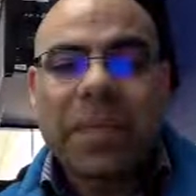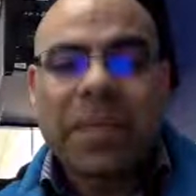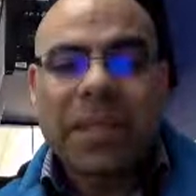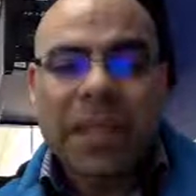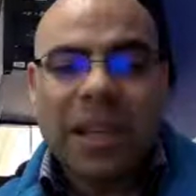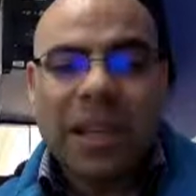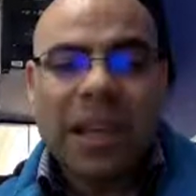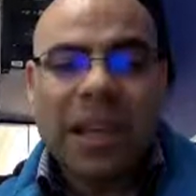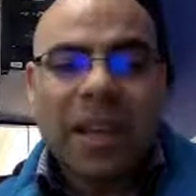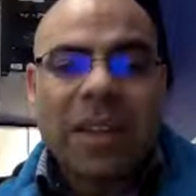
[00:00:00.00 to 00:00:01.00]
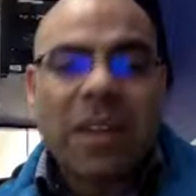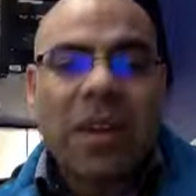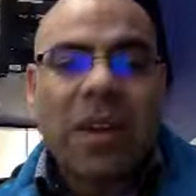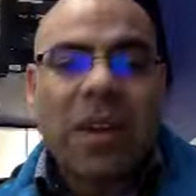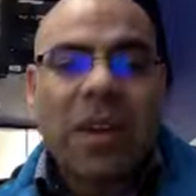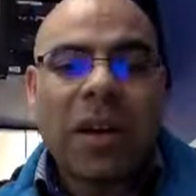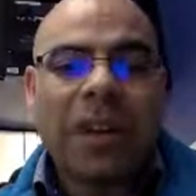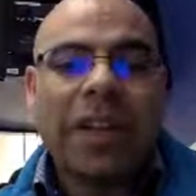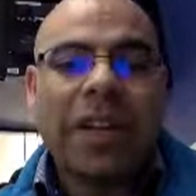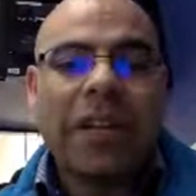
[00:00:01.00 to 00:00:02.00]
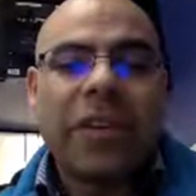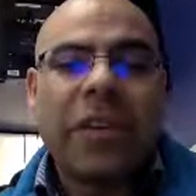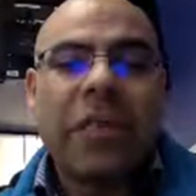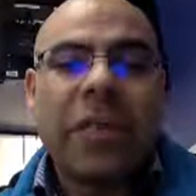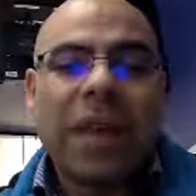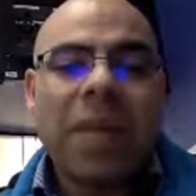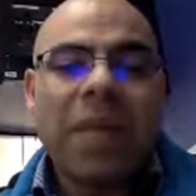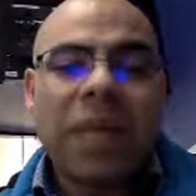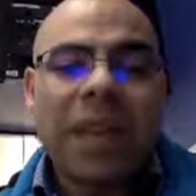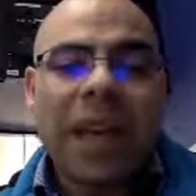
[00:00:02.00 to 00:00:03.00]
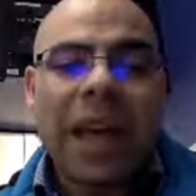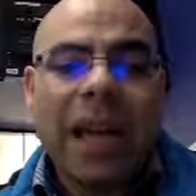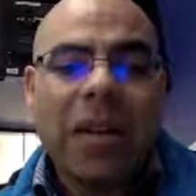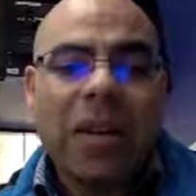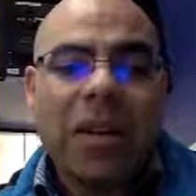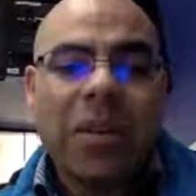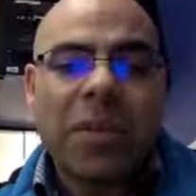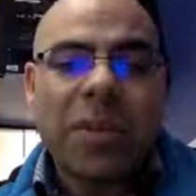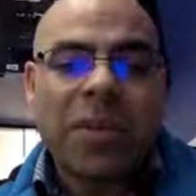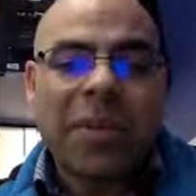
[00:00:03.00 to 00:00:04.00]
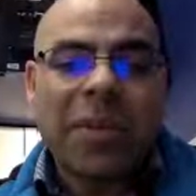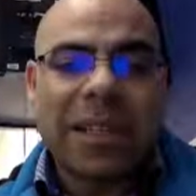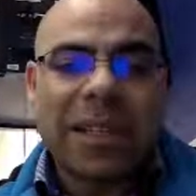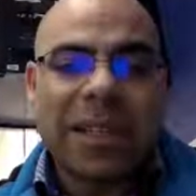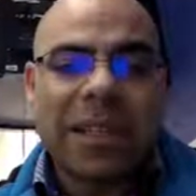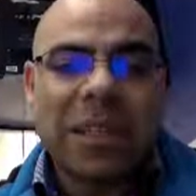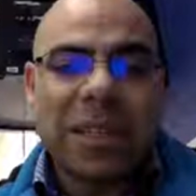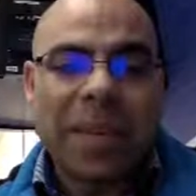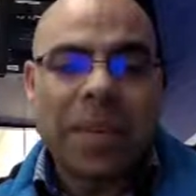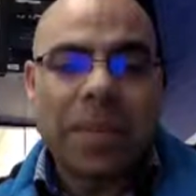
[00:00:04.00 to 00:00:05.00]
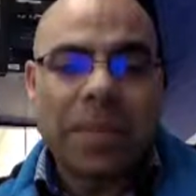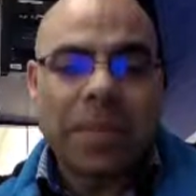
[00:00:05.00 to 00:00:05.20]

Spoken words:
C. So let's hear it without moving it, and then I'm going to move it up to C. So from the beginning.